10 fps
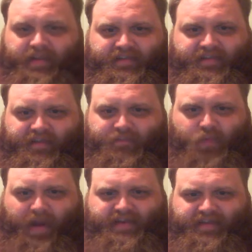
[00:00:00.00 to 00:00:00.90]
they
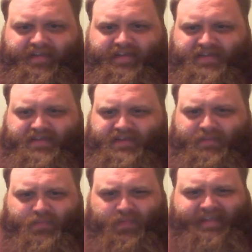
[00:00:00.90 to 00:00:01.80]
practically just
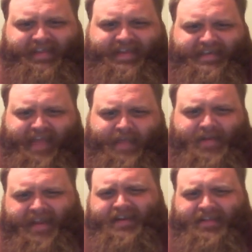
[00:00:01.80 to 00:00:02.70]
completely
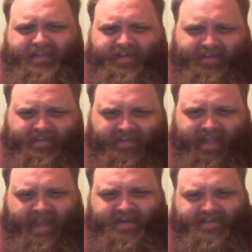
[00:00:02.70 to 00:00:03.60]
contaminated the
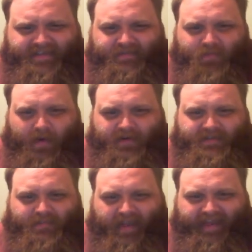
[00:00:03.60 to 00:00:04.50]
Anniston water
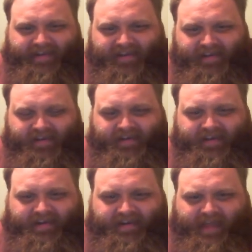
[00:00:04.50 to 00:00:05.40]
supply
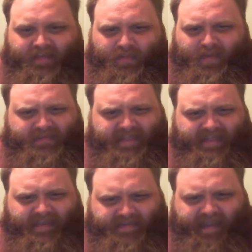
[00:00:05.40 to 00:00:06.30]
in Alabama. I
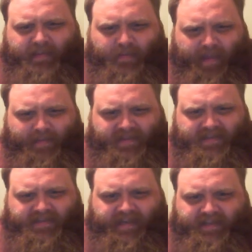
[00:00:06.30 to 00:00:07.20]
think it was Alabama in
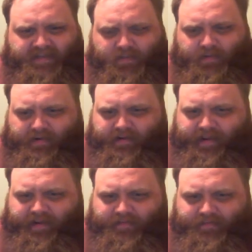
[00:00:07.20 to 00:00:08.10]
the States, where
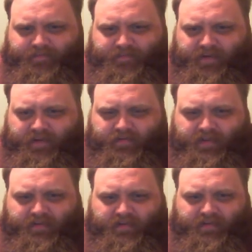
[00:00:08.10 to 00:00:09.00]

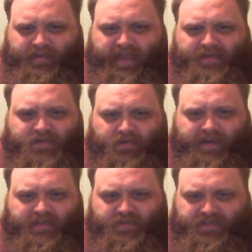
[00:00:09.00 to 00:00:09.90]
the cancer
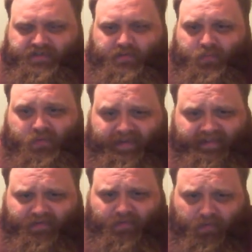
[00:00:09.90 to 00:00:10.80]
rates were just
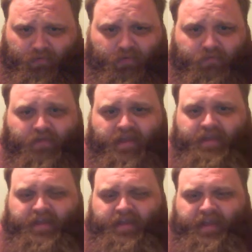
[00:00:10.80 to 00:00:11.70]
completely through the roof,
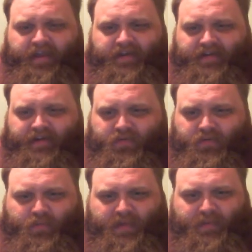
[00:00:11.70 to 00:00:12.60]
and through
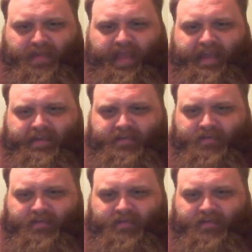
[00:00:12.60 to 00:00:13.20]
the BPA,